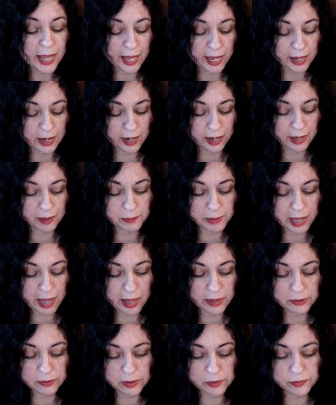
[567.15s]
And I am
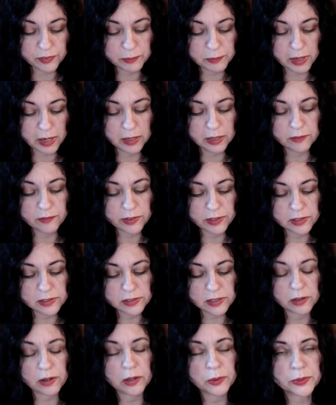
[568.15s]
gathering from all of this,
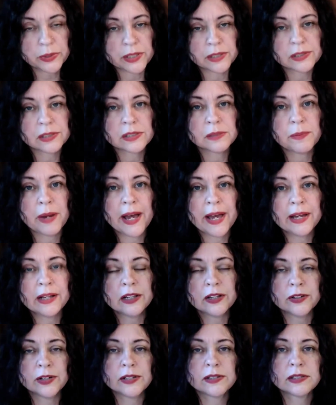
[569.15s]
all with a smile
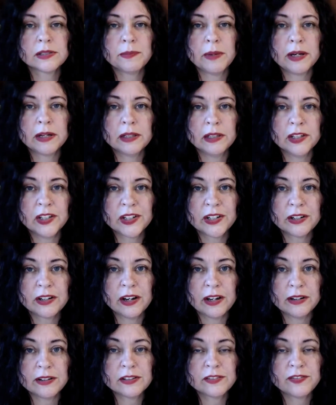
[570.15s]
or a smug look
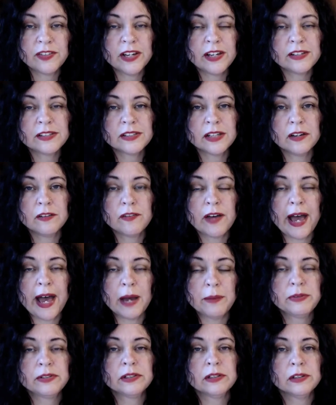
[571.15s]
on his face of
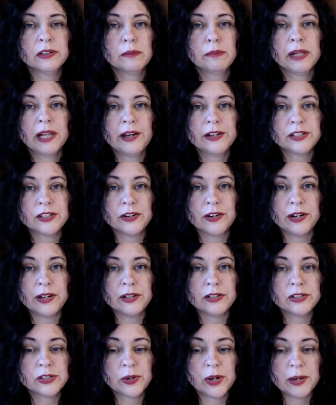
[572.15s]
absolute pleasure and
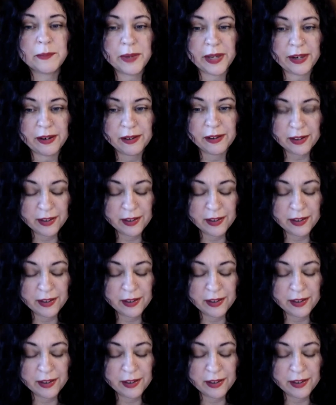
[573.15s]
enjoyment.